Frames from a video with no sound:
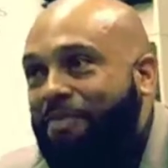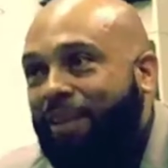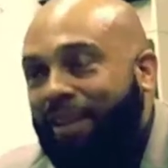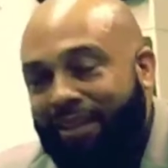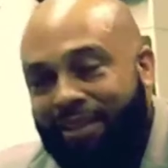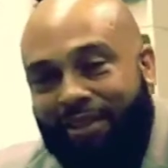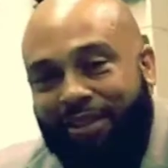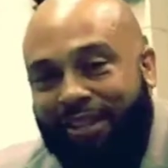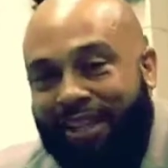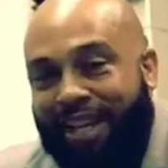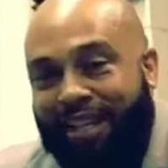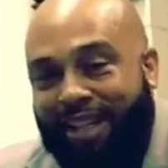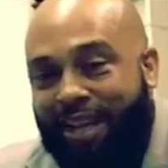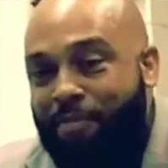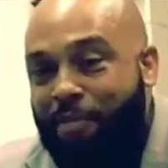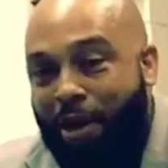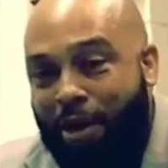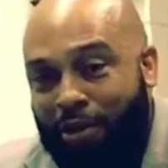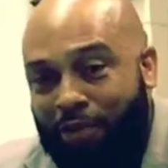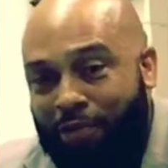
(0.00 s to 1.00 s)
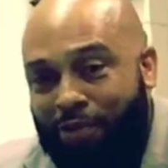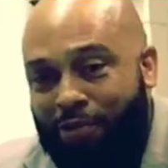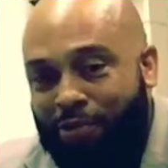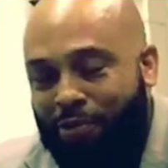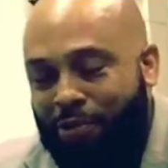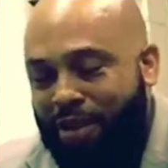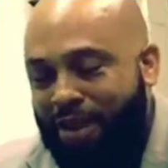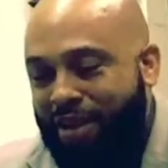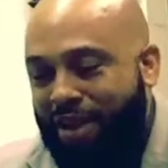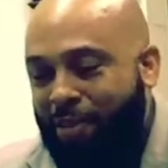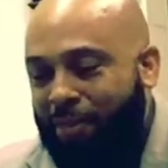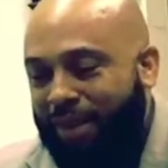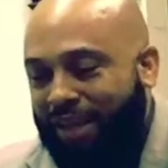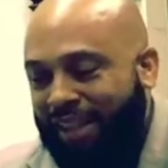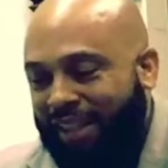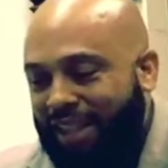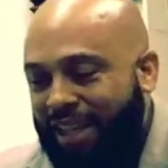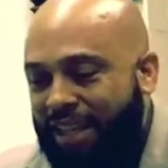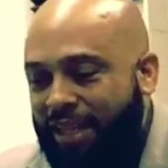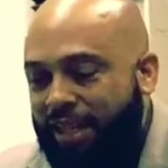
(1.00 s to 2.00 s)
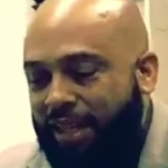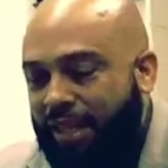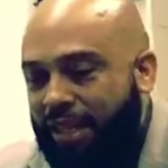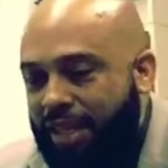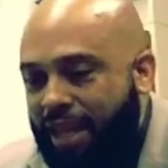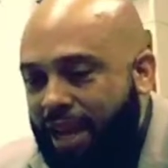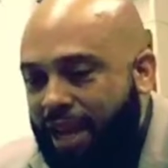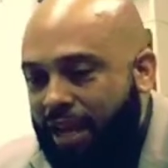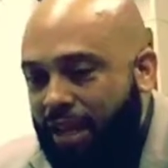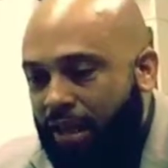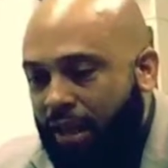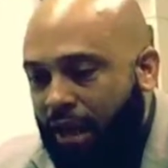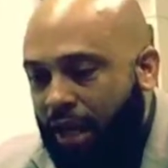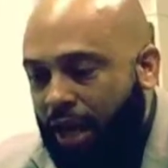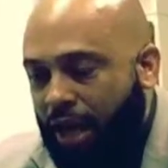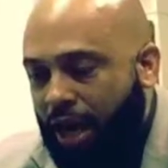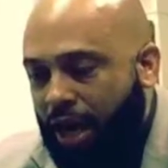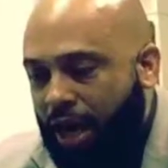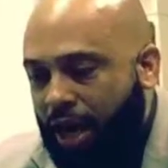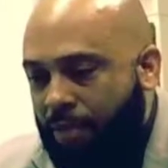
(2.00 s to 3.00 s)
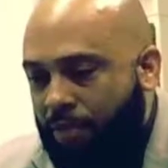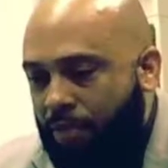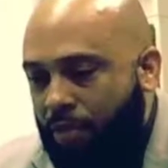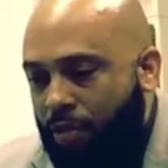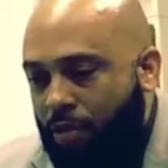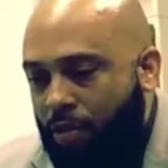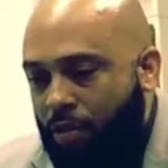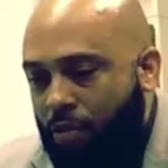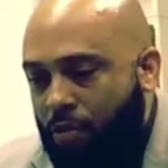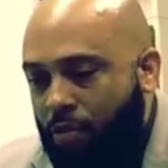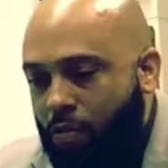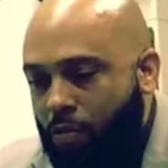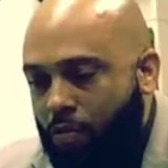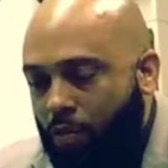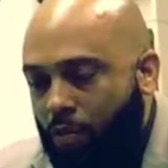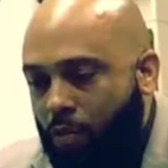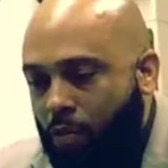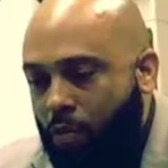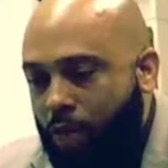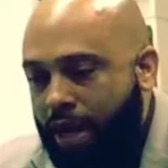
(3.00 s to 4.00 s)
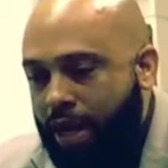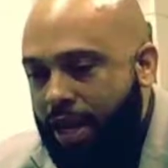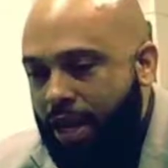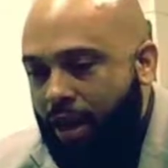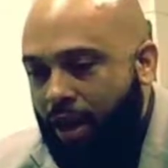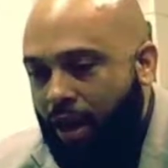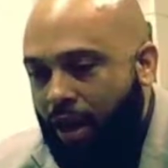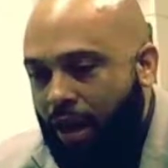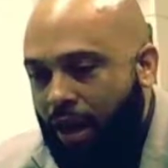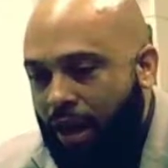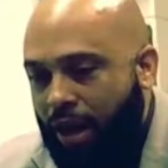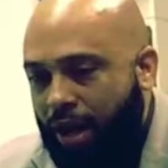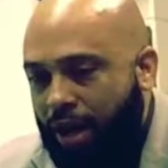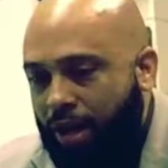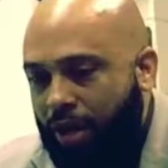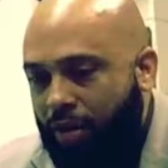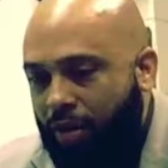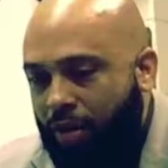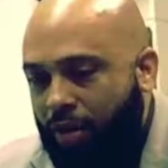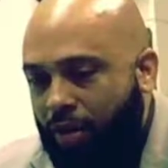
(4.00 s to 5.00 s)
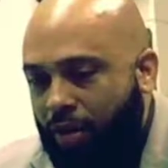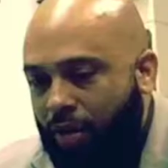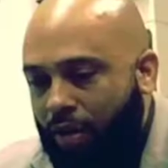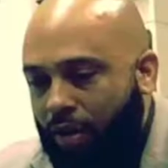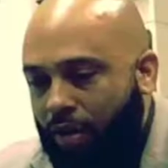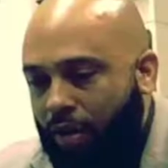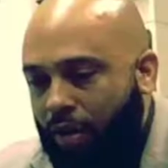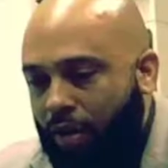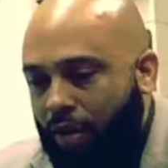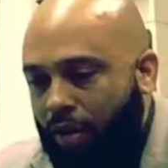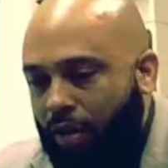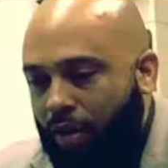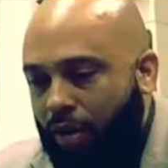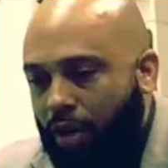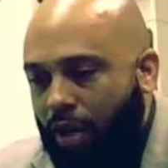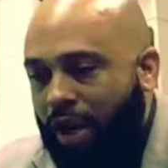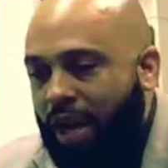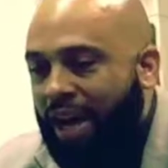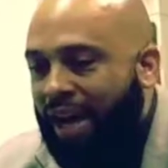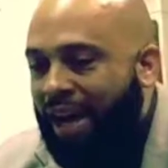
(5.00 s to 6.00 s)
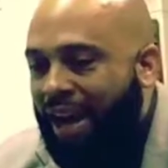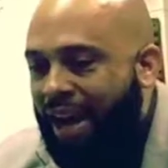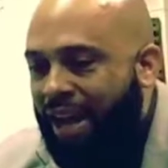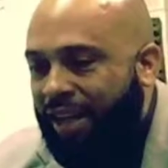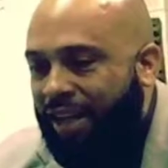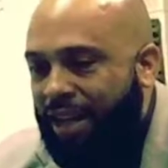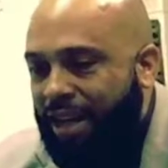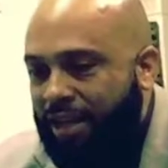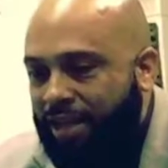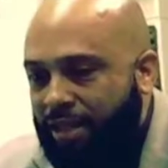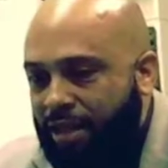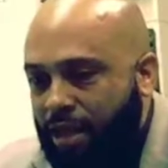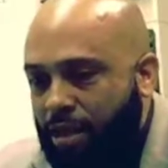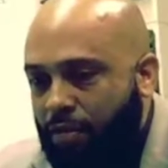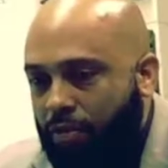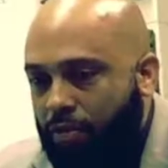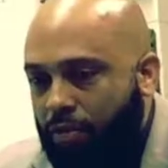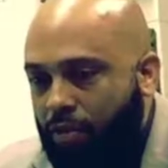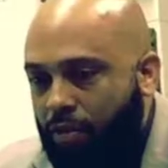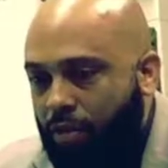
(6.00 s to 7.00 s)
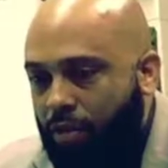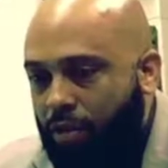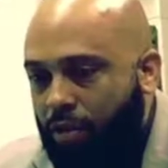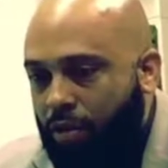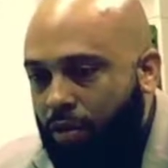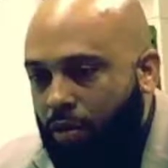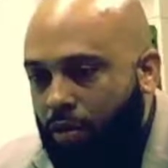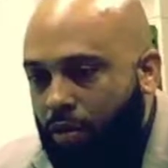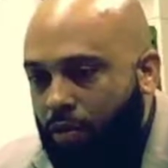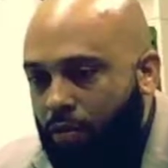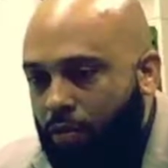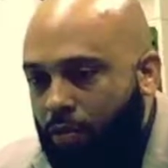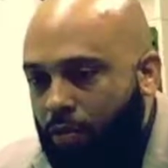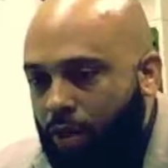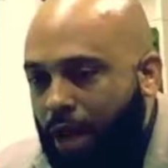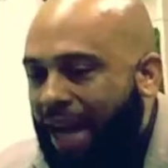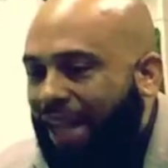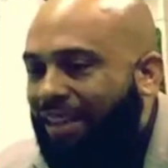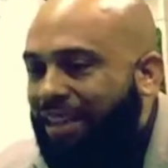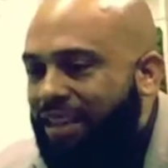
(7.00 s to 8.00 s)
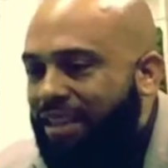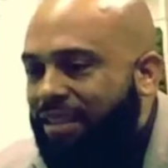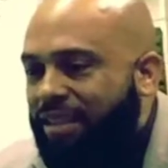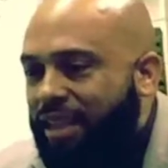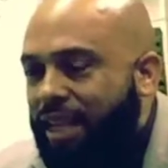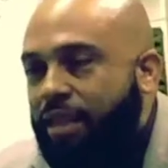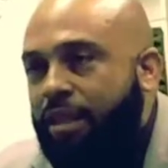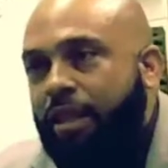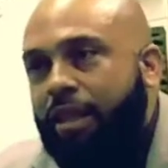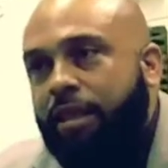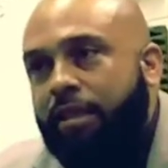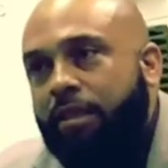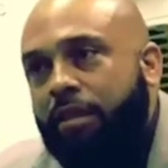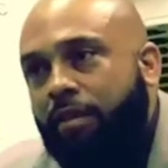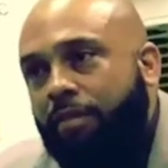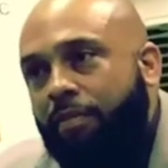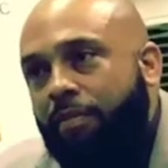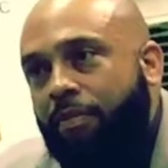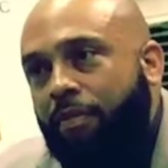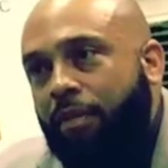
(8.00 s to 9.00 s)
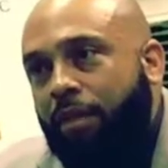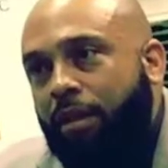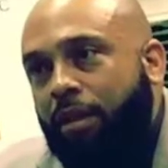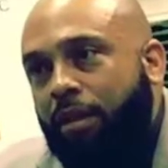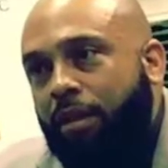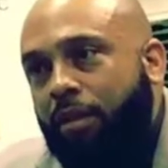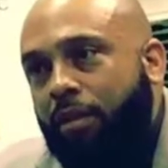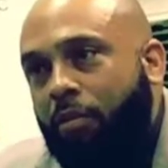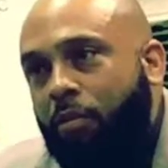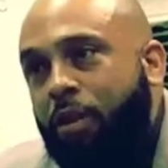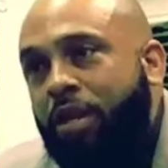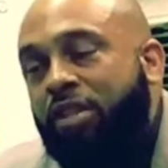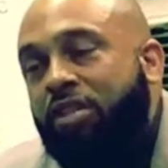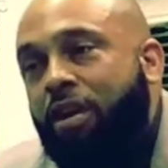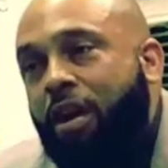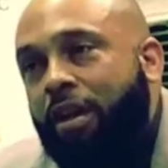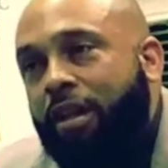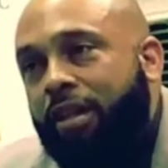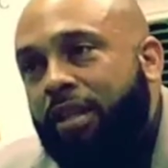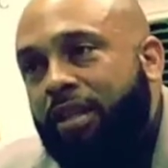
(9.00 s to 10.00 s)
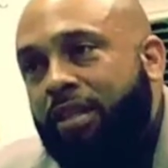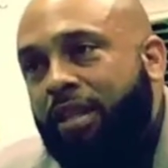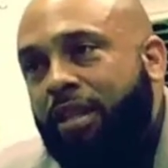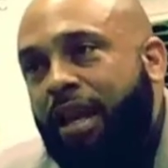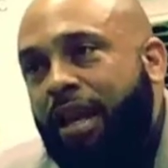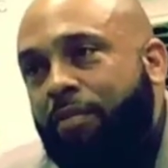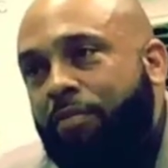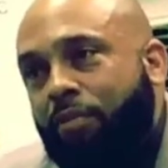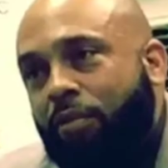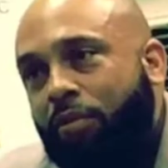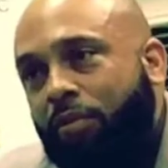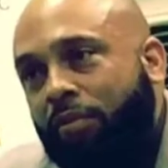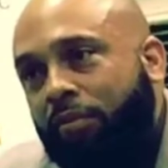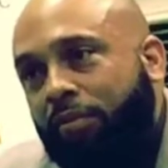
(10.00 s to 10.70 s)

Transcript: So it's like they bought it for free. But at the end of the day, we are aligning ourselves. I didn't say this. We started this in April.